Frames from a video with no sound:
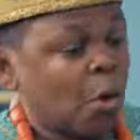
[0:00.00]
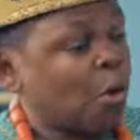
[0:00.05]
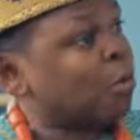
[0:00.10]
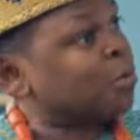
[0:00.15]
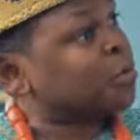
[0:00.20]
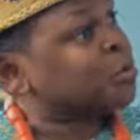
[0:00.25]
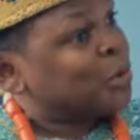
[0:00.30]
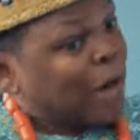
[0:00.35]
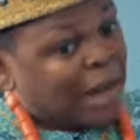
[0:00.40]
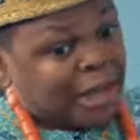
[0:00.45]

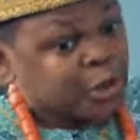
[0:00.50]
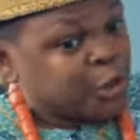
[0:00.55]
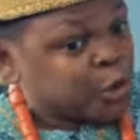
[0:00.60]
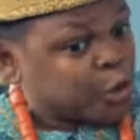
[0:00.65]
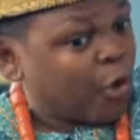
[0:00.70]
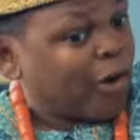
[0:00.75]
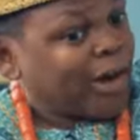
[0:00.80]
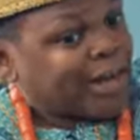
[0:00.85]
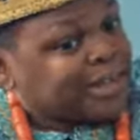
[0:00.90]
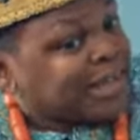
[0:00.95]
No, trying
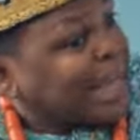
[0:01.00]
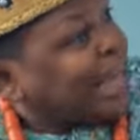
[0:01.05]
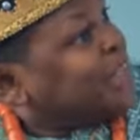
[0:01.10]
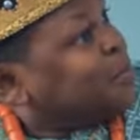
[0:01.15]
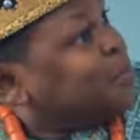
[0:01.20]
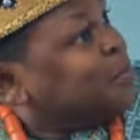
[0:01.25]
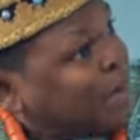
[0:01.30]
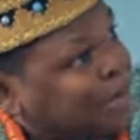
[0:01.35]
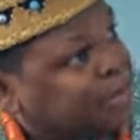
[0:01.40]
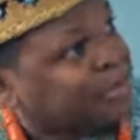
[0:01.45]
to correct her
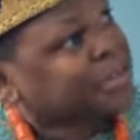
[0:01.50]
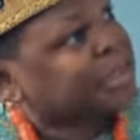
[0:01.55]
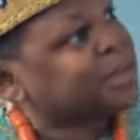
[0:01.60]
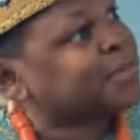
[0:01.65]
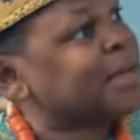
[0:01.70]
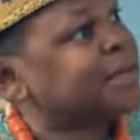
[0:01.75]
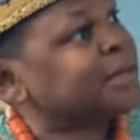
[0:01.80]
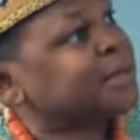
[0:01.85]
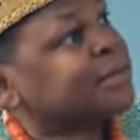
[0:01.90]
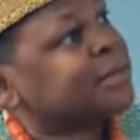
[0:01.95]
is
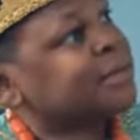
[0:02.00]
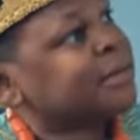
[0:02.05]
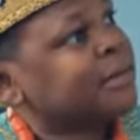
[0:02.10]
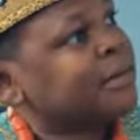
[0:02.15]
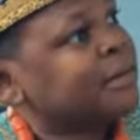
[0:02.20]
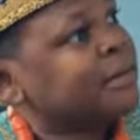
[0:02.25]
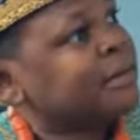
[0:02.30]
maltreatment.